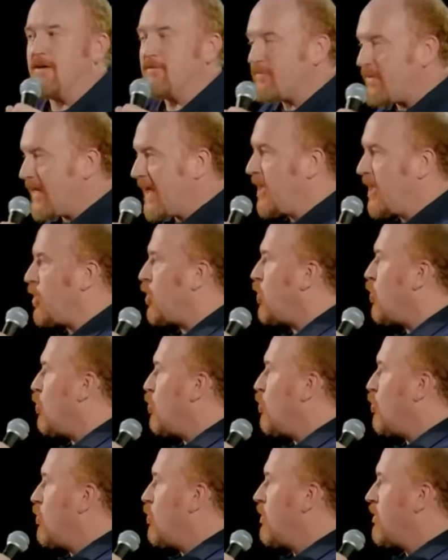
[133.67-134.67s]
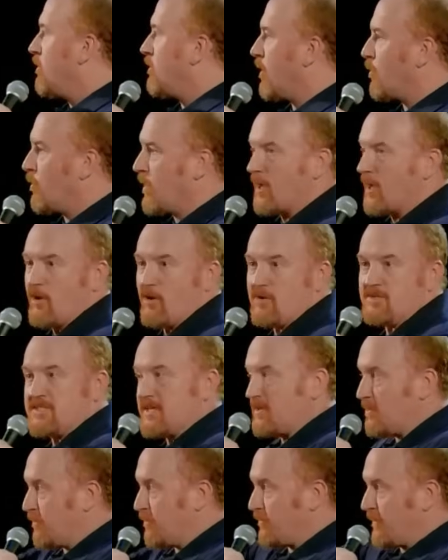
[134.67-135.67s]
if they knew that we could all
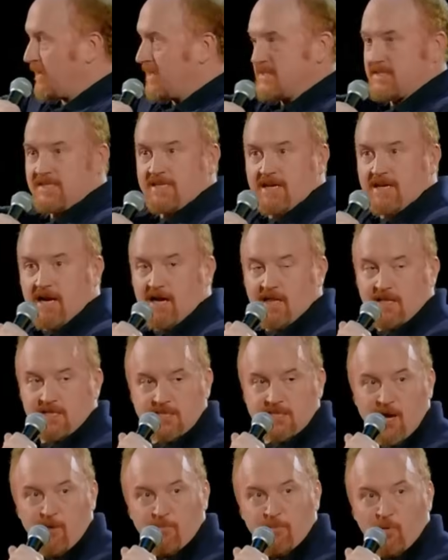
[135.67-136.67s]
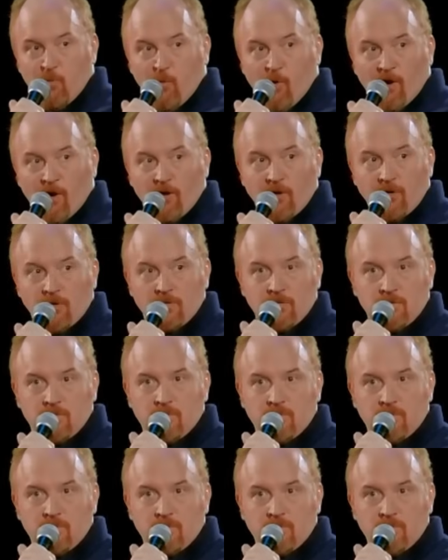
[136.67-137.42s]
see their fins sticking out of the top of the water?